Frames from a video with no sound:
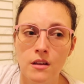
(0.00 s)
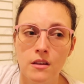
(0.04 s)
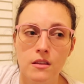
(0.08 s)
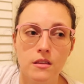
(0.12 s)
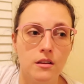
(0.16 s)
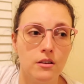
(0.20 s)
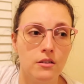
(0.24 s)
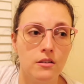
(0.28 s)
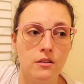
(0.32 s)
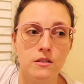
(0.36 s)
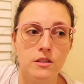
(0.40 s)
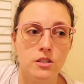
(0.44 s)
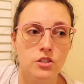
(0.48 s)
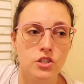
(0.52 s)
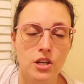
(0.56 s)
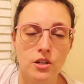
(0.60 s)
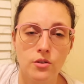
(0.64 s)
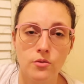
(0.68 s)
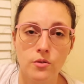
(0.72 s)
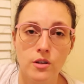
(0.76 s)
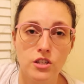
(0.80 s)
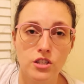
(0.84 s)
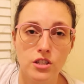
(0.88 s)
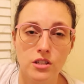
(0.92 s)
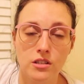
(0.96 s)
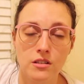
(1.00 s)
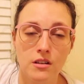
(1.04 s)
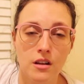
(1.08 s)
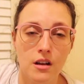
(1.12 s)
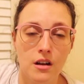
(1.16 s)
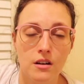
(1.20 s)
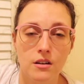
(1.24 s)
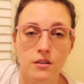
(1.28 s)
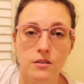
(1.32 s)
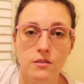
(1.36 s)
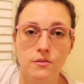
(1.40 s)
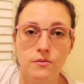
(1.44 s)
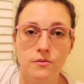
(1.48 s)
they're in the generation
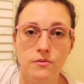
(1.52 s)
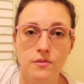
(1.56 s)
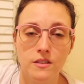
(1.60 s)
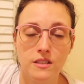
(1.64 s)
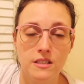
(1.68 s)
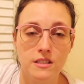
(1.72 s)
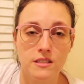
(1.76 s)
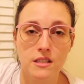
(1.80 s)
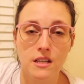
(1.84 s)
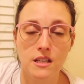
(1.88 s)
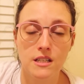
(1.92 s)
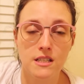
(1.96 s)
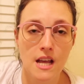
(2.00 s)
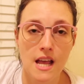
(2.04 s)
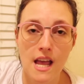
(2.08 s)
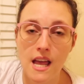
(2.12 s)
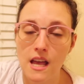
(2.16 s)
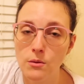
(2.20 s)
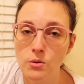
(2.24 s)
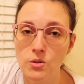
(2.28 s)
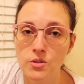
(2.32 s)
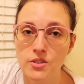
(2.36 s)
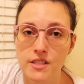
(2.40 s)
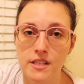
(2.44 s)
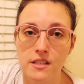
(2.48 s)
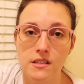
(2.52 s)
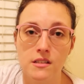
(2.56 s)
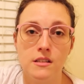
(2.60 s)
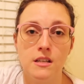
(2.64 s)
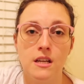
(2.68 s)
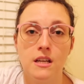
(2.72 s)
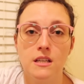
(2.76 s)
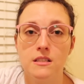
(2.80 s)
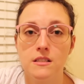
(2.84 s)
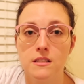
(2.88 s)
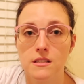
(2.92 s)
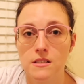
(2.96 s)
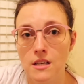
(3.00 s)
of listening to Hamilton
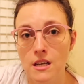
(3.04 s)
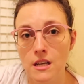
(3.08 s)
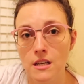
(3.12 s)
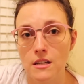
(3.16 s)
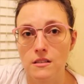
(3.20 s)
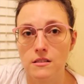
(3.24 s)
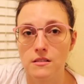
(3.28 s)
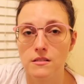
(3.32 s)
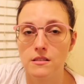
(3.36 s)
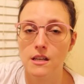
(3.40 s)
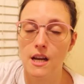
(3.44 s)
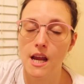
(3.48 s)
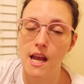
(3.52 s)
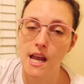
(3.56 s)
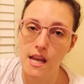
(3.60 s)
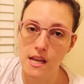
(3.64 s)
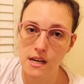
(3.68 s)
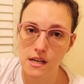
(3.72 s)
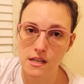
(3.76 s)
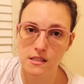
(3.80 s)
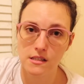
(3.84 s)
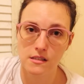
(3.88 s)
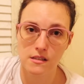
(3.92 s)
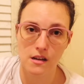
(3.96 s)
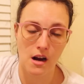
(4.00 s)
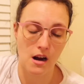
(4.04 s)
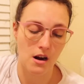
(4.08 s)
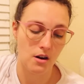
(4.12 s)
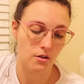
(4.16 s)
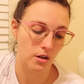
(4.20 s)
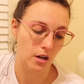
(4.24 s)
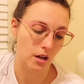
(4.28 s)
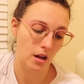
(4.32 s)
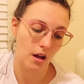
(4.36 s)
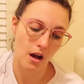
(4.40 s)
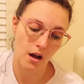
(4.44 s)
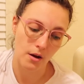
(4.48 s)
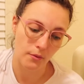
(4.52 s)
and Six and
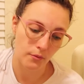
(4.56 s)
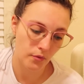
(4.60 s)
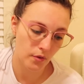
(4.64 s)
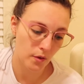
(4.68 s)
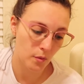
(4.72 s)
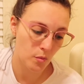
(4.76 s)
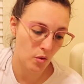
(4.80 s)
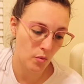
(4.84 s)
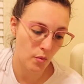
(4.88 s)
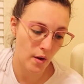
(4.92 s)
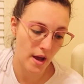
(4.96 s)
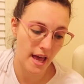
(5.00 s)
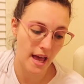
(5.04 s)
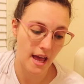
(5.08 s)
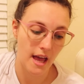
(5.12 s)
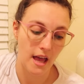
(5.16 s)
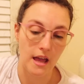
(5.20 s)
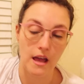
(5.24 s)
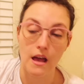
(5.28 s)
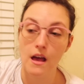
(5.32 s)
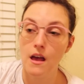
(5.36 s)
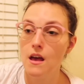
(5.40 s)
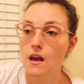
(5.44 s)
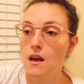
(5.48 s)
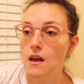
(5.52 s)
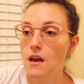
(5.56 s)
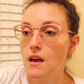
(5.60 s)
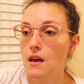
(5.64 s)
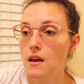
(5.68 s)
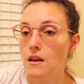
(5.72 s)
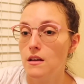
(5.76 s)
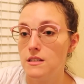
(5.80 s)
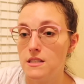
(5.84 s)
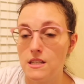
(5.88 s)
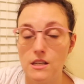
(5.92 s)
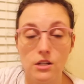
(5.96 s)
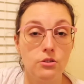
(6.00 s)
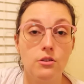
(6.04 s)
Hadestown and Come From Away,
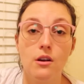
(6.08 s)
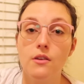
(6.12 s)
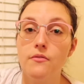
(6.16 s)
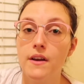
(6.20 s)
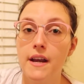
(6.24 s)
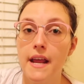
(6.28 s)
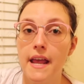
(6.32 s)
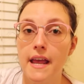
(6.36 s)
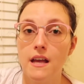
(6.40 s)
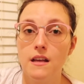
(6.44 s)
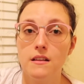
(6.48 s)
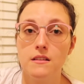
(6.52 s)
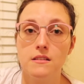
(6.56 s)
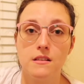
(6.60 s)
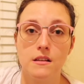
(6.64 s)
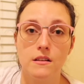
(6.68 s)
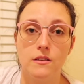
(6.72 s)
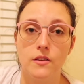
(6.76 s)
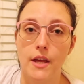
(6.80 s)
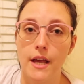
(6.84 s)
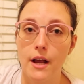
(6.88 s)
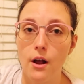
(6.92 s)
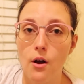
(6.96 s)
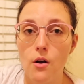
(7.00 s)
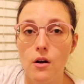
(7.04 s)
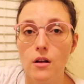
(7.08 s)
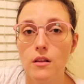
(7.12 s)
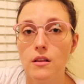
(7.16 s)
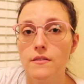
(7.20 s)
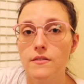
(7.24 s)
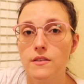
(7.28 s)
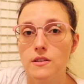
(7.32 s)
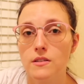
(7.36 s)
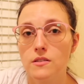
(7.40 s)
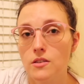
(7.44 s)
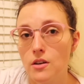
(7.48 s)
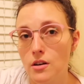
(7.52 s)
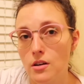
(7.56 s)
Dear Evan Hansen, like all of
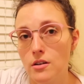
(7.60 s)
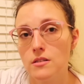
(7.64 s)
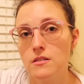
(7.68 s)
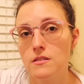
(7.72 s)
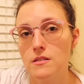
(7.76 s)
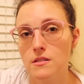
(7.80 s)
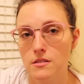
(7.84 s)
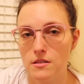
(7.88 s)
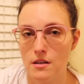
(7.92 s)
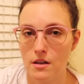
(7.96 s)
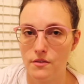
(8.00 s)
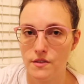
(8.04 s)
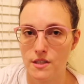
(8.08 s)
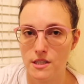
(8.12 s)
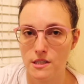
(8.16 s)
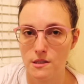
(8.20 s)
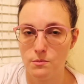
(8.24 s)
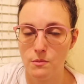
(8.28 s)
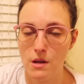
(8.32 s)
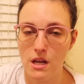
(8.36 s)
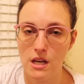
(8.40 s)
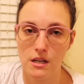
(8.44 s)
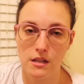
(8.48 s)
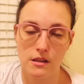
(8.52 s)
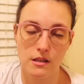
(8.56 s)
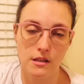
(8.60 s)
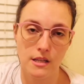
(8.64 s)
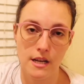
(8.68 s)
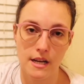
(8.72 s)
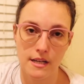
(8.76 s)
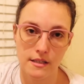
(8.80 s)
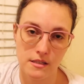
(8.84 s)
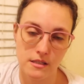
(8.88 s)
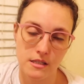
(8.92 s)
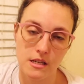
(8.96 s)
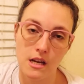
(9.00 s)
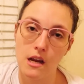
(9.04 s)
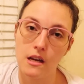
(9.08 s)
this current stuff that's made in the
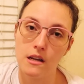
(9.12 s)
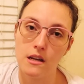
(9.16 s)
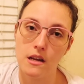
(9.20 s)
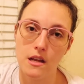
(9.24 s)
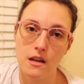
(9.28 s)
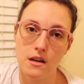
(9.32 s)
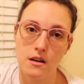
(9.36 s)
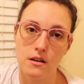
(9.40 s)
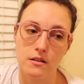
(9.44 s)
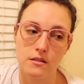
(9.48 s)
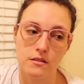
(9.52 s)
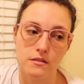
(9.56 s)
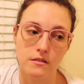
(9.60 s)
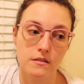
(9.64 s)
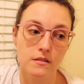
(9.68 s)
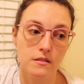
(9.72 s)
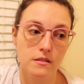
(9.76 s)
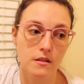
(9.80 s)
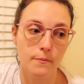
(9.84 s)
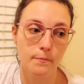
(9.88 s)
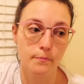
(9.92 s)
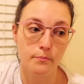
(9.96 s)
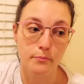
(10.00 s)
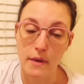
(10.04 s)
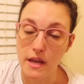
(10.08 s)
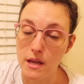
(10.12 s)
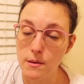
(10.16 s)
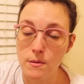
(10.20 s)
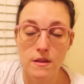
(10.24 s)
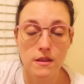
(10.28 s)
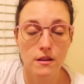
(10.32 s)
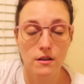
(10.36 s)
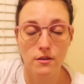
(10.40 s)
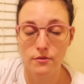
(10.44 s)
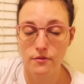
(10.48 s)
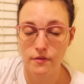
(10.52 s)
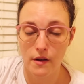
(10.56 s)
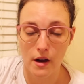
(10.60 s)
last 10 years, maybe
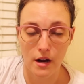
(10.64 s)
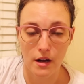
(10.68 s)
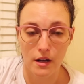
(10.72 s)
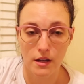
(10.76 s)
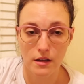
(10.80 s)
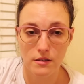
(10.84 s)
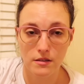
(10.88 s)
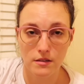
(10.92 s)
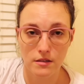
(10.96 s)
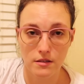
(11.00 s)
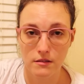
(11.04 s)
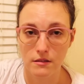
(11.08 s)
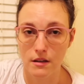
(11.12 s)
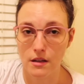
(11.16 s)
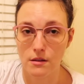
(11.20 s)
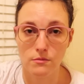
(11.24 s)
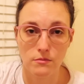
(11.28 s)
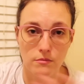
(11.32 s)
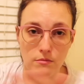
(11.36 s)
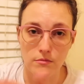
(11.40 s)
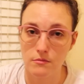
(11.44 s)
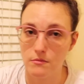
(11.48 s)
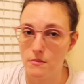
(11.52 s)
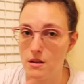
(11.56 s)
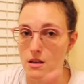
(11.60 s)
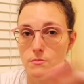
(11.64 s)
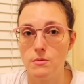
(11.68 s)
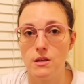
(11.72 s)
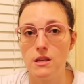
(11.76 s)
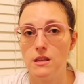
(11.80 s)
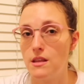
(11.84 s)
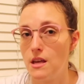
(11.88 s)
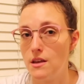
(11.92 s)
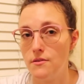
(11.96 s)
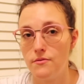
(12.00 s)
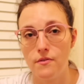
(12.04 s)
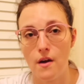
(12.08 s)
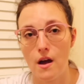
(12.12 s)
they'll find, and maybe
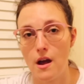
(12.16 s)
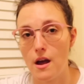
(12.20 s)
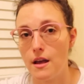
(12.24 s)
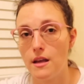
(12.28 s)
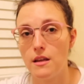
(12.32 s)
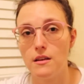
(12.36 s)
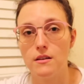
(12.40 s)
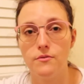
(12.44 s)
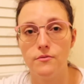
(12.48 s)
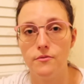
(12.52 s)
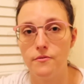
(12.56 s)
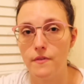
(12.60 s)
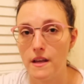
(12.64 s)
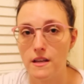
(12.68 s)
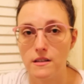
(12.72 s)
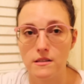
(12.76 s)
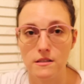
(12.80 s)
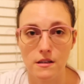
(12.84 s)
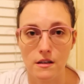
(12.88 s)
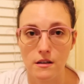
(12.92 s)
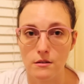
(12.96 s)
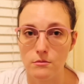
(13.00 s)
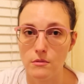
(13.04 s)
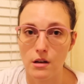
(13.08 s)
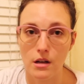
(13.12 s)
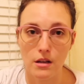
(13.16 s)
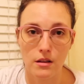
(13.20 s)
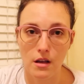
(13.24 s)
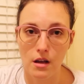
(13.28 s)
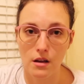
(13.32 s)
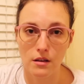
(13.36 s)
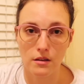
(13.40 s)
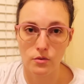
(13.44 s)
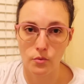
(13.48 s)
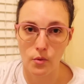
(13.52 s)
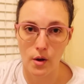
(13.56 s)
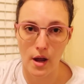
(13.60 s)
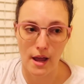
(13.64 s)
they find Phantom
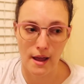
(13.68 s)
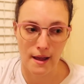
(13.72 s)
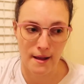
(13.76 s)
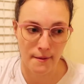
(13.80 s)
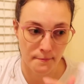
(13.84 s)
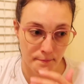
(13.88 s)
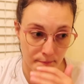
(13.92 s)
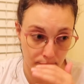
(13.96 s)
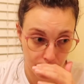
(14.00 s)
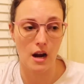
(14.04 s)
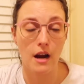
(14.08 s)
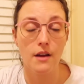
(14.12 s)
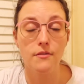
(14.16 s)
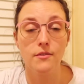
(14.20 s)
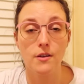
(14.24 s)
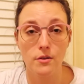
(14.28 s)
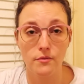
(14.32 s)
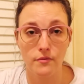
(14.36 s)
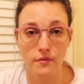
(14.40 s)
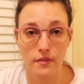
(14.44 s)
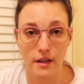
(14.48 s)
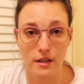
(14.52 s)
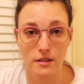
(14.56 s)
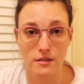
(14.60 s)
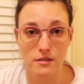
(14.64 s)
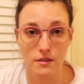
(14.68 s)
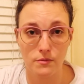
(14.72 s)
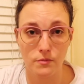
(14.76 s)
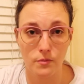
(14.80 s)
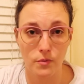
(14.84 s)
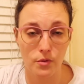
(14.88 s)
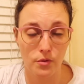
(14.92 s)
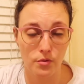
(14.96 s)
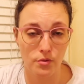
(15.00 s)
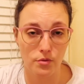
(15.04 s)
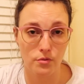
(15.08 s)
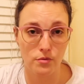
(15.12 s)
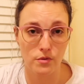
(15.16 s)
along the way. I found
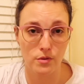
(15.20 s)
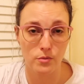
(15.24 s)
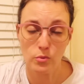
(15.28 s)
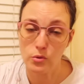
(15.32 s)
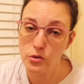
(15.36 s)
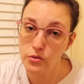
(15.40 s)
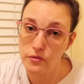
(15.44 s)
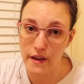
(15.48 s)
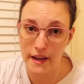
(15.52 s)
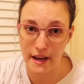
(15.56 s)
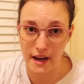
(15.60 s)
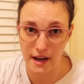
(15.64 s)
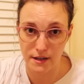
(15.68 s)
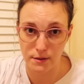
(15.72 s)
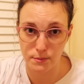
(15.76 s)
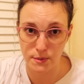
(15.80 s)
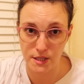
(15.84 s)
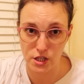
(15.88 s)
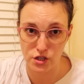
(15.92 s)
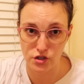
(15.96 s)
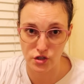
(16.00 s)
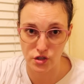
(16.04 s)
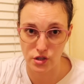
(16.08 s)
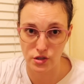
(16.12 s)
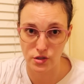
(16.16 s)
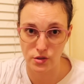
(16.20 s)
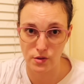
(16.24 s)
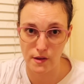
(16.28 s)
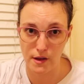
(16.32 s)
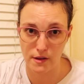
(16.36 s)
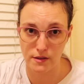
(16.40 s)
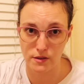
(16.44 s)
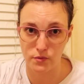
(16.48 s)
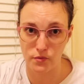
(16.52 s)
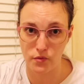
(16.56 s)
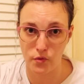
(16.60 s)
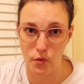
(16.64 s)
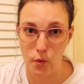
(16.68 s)
Phantom through the movie adaptation in
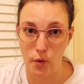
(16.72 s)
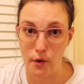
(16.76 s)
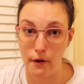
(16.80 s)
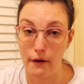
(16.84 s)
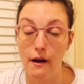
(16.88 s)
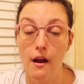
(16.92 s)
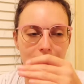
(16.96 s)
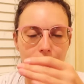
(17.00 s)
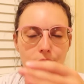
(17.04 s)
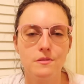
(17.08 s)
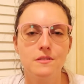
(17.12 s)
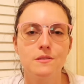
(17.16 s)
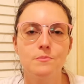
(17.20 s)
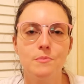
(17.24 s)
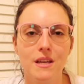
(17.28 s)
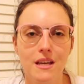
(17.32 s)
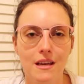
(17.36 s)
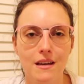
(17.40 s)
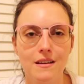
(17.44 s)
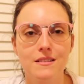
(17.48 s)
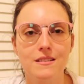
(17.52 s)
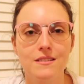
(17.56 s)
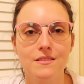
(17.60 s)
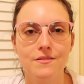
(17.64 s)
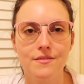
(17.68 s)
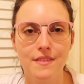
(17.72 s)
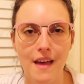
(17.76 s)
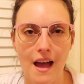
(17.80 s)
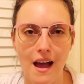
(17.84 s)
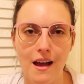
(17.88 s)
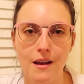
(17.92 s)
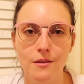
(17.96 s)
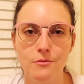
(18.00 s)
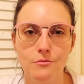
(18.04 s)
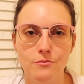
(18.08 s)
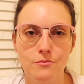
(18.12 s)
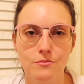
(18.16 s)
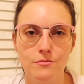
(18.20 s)
2004. It was because of
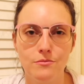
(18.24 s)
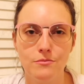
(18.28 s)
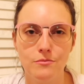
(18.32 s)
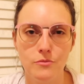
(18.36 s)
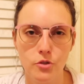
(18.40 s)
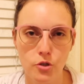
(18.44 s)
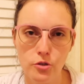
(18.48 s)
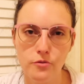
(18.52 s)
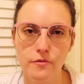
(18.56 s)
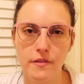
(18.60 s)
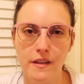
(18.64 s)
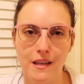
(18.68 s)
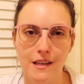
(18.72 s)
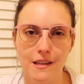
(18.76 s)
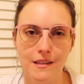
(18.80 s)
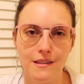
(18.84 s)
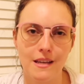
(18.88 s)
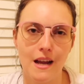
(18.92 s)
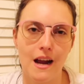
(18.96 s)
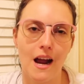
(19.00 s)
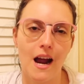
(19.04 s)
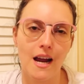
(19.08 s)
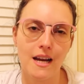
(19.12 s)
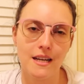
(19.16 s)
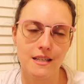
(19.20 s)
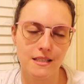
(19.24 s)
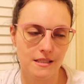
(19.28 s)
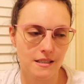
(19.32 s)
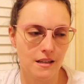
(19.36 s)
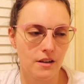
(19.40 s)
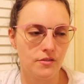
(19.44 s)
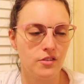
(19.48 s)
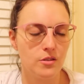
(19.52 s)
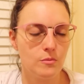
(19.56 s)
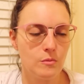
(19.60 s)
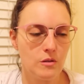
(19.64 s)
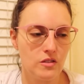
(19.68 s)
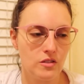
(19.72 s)
that movie that I
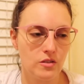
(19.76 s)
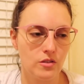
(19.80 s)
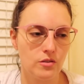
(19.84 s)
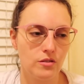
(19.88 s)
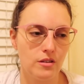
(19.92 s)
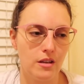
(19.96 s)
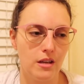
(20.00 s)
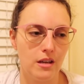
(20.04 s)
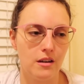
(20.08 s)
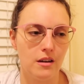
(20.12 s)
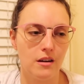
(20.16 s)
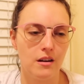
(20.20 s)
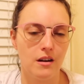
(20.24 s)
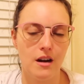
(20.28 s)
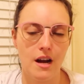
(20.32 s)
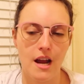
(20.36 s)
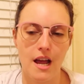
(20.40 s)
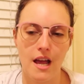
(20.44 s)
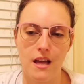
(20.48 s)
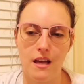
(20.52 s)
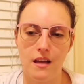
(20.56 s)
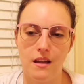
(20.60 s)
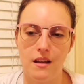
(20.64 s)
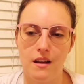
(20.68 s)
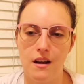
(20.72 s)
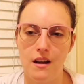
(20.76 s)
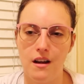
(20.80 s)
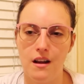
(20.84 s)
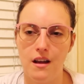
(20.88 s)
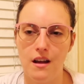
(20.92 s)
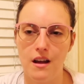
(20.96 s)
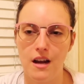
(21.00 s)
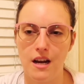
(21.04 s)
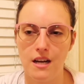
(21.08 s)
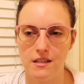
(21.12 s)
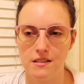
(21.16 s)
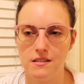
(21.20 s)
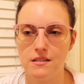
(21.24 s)
discovered musical theater, and
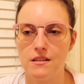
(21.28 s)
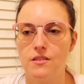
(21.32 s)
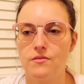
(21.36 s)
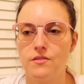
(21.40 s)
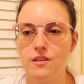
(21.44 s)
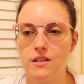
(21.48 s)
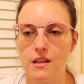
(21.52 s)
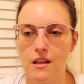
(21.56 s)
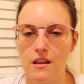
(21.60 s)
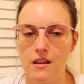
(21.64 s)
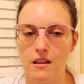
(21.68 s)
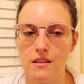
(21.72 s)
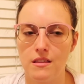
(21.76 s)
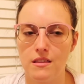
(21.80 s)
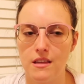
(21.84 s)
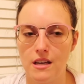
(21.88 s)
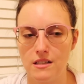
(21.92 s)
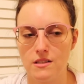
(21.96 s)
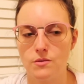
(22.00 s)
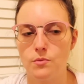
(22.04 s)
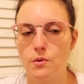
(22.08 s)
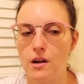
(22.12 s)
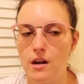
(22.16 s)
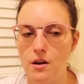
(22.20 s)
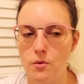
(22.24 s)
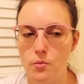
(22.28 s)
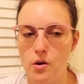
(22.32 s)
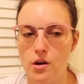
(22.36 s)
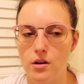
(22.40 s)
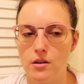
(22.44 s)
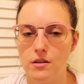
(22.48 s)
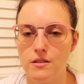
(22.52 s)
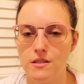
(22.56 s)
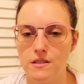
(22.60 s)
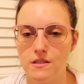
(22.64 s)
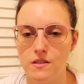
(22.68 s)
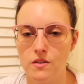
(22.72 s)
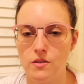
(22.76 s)
I discovered that that's what I
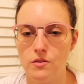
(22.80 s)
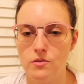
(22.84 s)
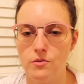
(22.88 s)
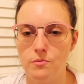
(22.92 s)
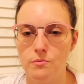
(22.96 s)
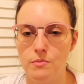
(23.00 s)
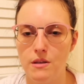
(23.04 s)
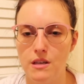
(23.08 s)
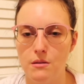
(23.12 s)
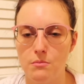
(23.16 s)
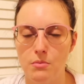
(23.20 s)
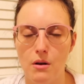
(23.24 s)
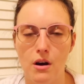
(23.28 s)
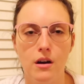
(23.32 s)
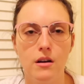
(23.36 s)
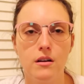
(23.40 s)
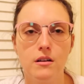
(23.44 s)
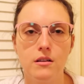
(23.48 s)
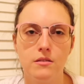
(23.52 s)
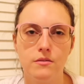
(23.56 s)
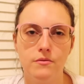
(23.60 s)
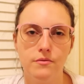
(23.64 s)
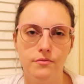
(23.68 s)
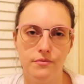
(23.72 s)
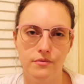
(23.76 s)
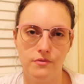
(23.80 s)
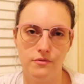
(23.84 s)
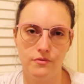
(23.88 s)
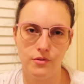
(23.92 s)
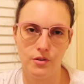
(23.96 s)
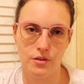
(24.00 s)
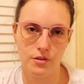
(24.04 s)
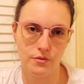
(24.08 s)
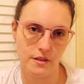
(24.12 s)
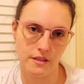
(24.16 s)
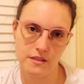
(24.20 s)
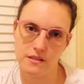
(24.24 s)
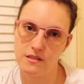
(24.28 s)
wanted to be a part of
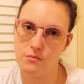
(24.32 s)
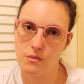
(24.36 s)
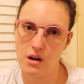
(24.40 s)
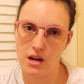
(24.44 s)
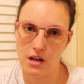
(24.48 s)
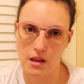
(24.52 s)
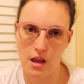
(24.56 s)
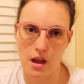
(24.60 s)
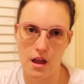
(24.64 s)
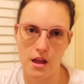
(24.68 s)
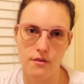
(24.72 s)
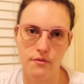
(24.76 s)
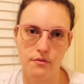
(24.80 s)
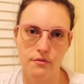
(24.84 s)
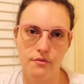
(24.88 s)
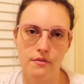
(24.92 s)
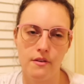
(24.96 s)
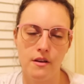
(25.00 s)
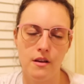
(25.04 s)
for the rest of my life